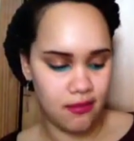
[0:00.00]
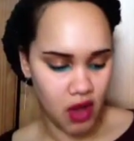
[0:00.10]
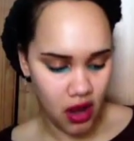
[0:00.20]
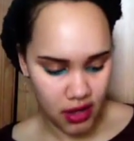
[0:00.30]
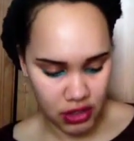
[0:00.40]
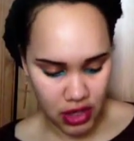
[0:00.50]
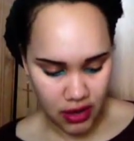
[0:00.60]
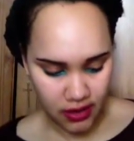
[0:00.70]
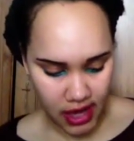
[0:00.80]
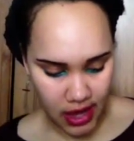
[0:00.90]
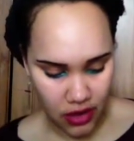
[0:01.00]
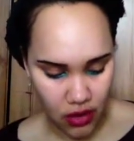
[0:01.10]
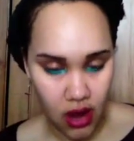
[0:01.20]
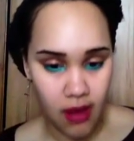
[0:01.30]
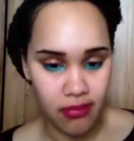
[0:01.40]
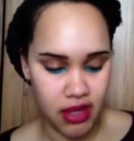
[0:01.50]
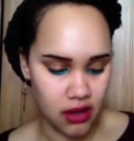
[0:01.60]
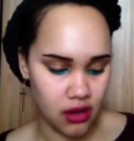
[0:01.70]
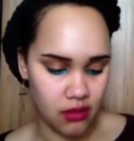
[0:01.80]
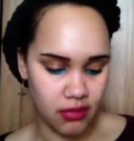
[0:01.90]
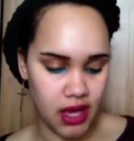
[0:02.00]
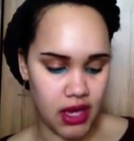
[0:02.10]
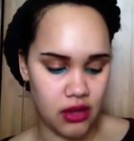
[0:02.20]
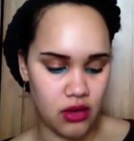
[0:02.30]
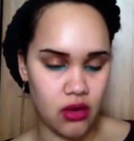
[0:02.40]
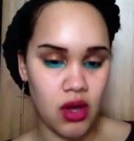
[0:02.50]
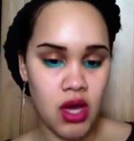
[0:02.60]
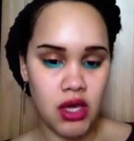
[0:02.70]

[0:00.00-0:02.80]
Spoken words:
cardio, getting your heartbeat up, getting your,